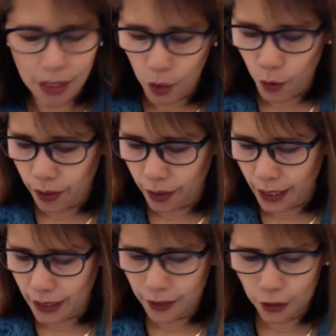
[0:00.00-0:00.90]
Okay, the
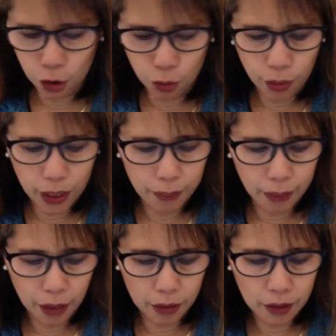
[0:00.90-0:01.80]
next thing to write
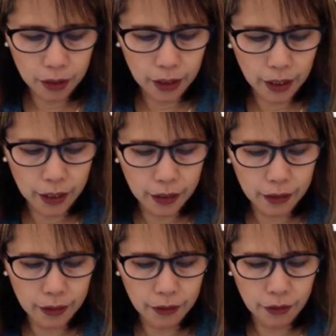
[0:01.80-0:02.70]
about in
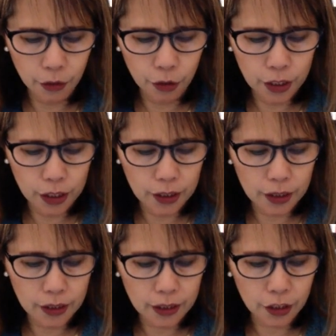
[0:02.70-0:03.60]
the learnings
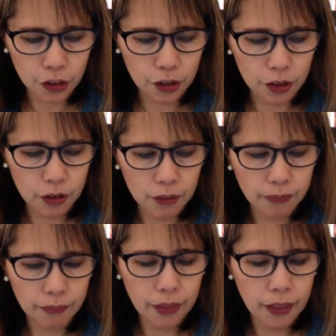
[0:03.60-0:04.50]
section
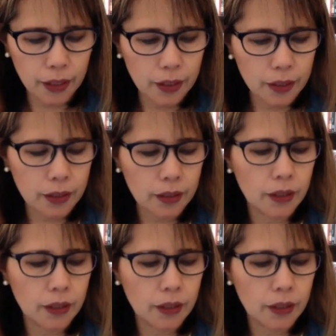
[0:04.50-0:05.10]
is